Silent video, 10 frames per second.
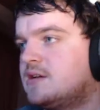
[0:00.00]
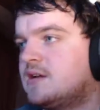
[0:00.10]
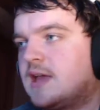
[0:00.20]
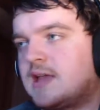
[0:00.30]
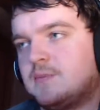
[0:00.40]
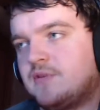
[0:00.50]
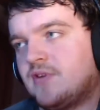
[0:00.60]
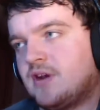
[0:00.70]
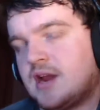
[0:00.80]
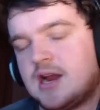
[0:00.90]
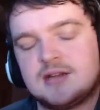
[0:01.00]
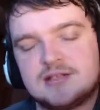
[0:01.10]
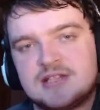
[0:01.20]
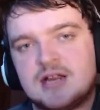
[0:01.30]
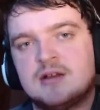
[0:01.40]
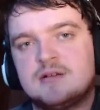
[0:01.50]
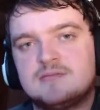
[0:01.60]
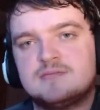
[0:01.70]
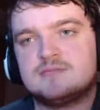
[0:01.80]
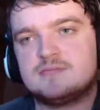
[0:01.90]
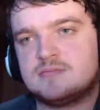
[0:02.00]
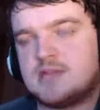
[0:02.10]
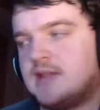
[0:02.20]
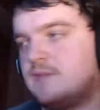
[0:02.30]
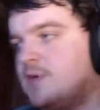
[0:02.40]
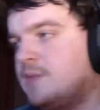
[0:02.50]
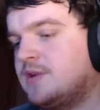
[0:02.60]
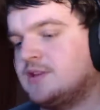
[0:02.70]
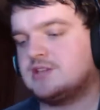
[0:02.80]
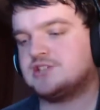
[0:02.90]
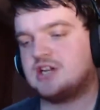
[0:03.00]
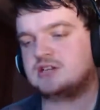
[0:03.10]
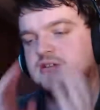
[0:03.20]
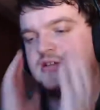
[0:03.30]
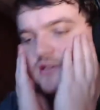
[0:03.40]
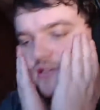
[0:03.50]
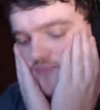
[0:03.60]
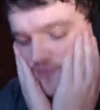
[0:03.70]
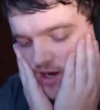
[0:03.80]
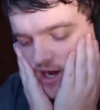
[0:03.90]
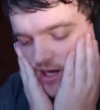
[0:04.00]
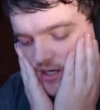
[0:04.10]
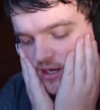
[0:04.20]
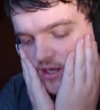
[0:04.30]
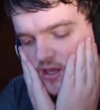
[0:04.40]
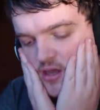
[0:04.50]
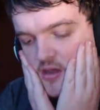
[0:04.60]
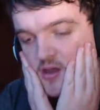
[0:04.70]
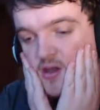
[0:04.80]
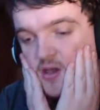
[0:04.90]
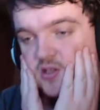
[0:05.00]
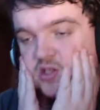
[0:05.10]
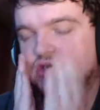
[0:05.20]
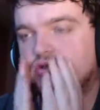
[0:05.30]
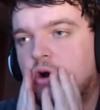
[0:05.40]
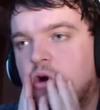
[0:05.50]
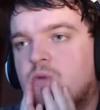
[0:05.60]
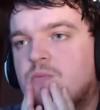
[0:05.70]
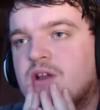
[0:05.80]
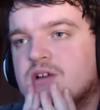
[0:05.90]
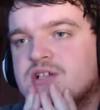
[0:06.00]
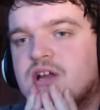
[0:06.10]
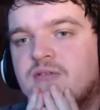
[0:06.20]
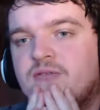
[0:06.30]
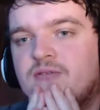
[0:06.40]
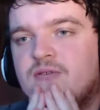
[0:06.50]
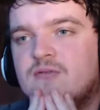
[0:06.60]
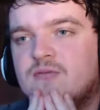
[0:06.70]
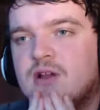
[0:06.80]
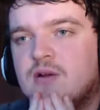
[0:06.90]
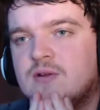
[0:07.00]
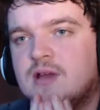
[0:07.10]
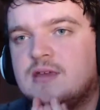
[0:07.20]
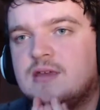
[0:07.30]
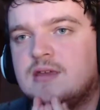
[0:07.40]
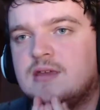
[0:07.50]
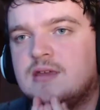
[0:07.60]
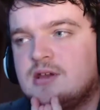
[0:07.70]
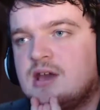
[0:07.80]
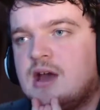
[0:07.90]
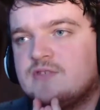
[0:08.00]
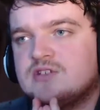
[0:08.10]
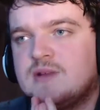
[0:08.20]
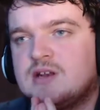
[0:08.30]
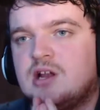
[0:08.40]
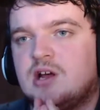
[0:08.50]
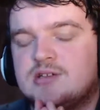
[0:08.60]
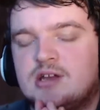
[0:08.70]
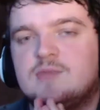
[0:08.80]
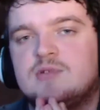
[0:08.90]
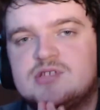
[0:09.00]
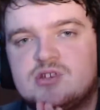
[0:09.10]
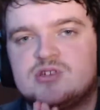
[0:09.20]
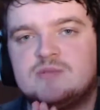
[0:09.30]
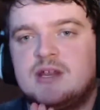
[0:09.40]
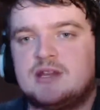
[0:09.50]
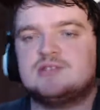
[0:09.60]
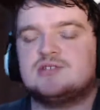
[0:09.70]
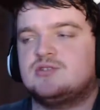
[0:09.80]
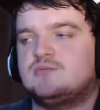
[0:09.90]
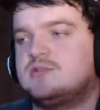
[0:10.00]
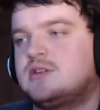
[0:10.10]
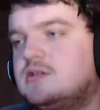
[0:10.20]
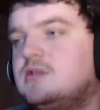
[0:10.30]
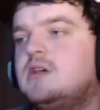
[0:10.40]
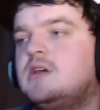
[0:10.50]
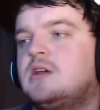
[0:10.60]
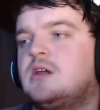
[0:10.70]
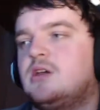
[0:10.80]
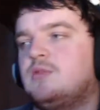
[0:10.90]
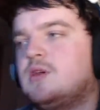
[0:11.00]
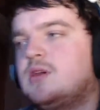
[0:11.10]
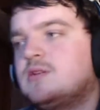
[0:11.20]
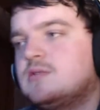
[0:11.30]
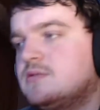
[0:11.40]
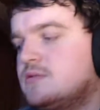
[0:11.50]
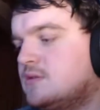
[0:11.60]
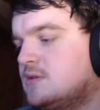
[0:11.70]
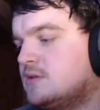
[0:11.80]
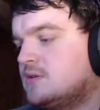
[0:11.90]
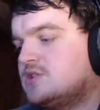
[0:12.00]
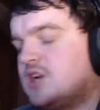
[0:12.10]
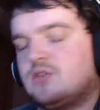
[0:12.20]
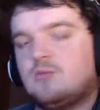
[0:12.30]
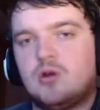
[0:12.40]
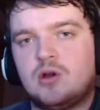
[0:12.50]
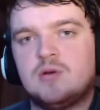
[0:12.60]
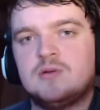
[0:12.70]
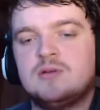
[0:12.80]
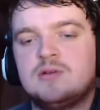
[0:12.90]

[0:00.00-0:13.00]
it can be very hard to start getting people into your channel, and it's very hard to like just grow by yourself without like having to spend a lot of time on social medias or something to kind of make your channel more known.